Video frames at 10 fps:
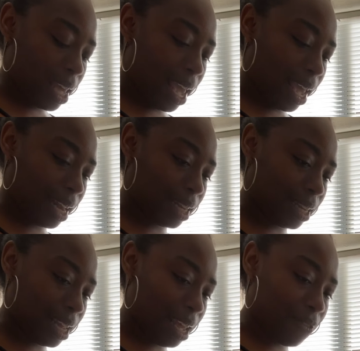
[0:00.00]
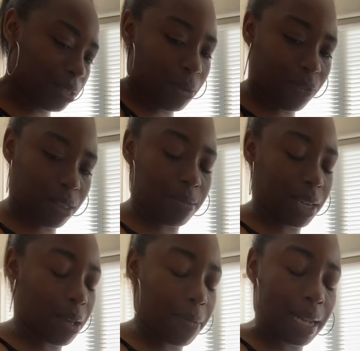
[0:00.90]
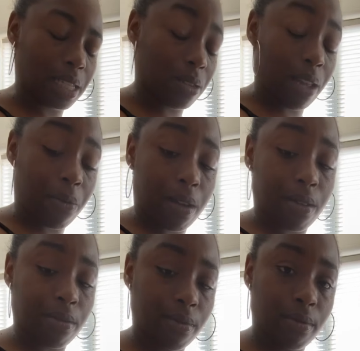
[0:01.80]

and if it's meant for them to come back to you they will